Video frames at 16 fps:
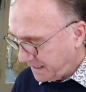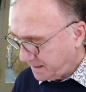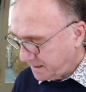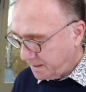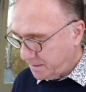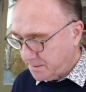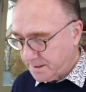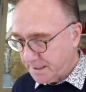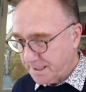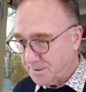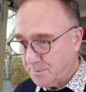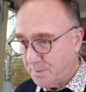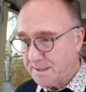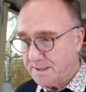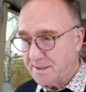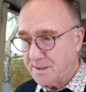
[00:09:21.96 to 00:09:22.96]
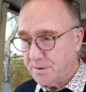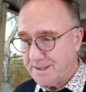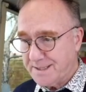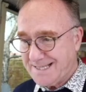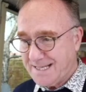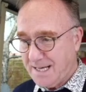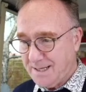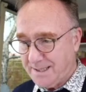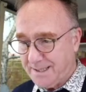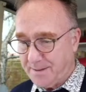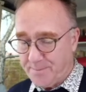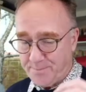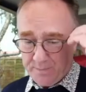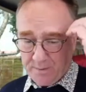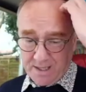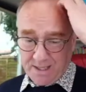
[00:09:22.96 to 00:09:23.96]
echoes these ones on the side.
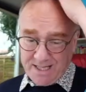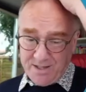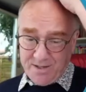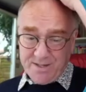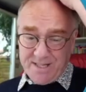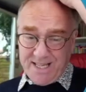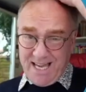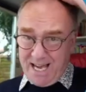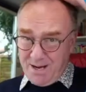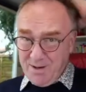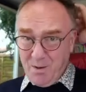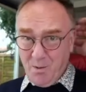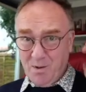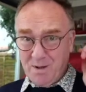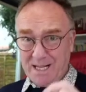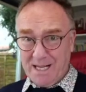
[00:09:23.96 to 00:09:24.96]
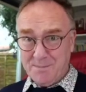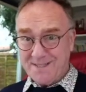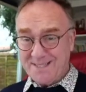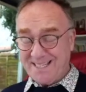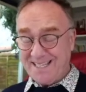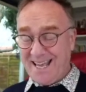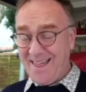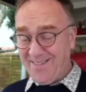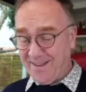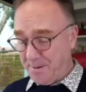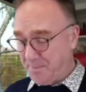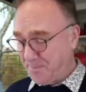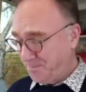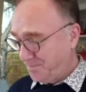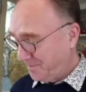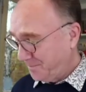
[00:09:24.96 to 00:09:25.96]
Can you see how it all comes together?
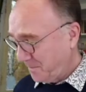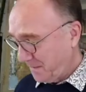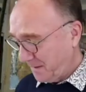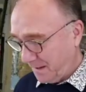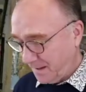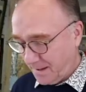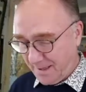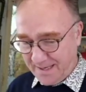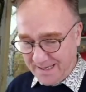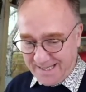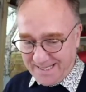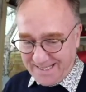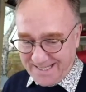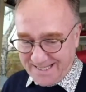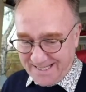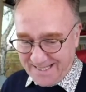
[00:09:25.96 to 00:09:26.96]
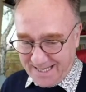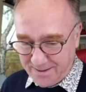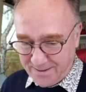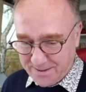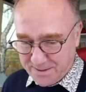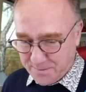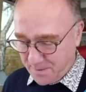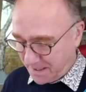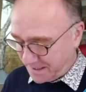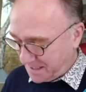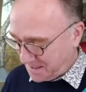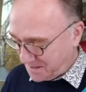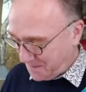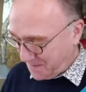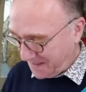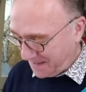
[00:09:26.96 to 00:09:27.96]
Now, this is where it
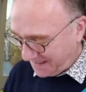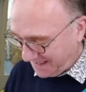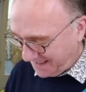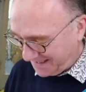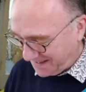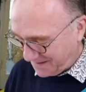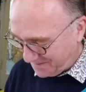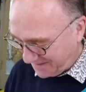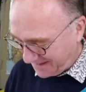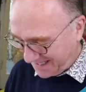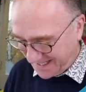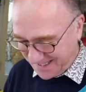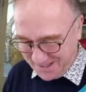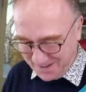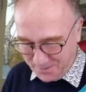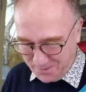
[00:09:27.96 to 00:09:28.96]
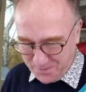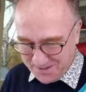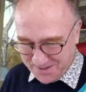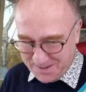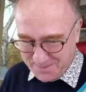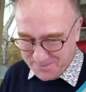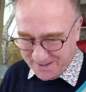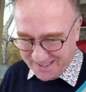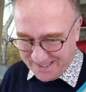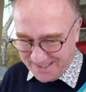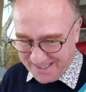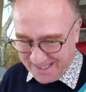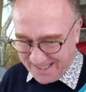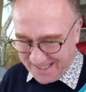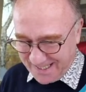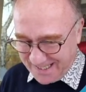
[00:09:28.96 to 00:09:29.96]
gets a bit complicated. So we want something
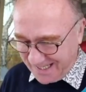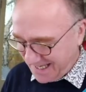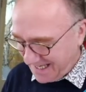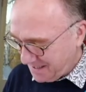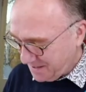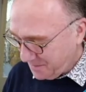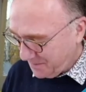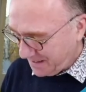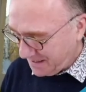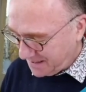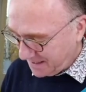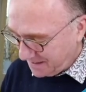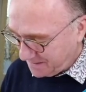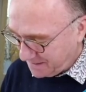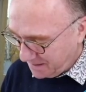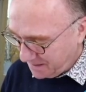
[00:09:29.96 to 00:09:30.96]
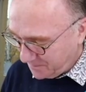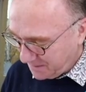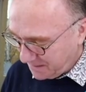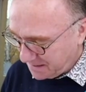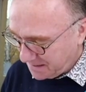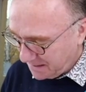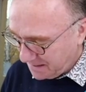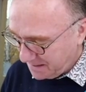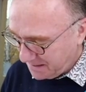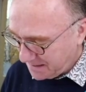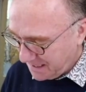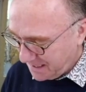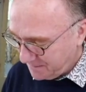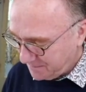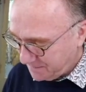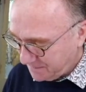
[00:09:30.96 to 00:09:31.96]
in the window, don't we? So let's
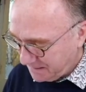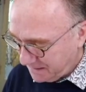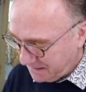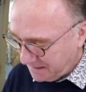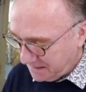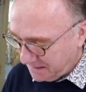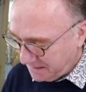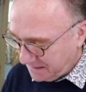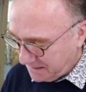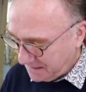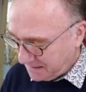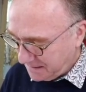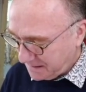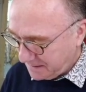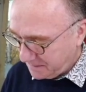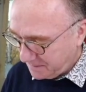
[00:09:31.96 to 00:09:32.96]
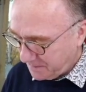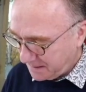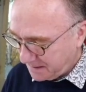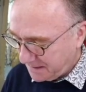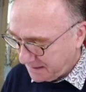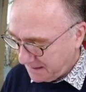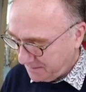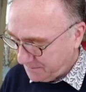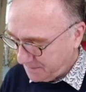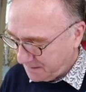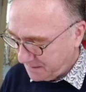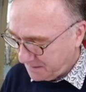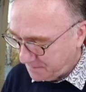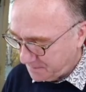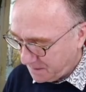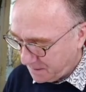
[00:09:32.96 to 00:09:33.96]
have, I think we can have
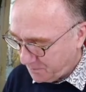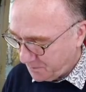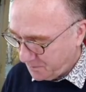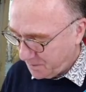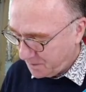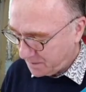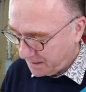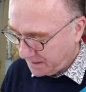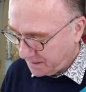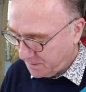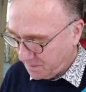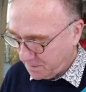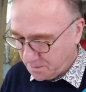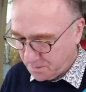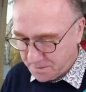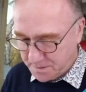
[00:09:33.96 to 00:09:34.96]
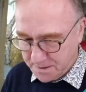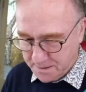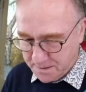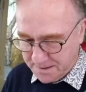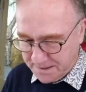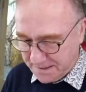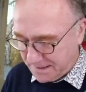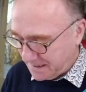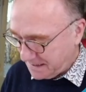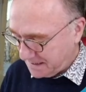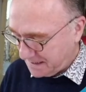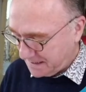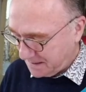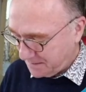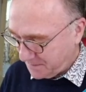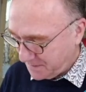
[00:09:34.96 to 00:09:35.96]
a rocking horse,
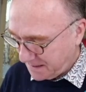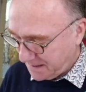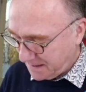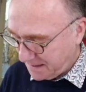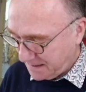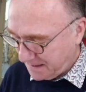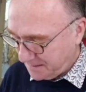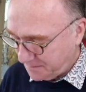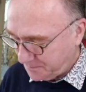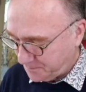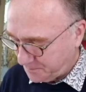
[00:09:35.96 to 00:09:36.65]
something like that.